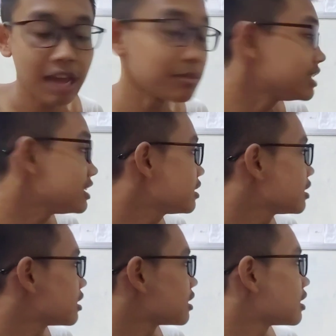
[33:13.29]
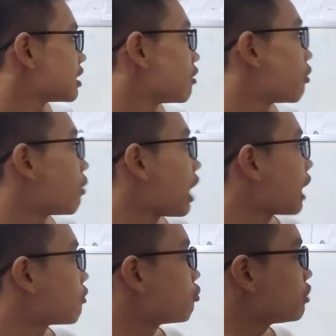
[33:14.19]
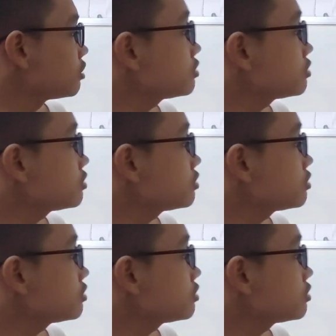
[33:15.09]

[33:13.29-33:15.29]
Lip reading: I mean, we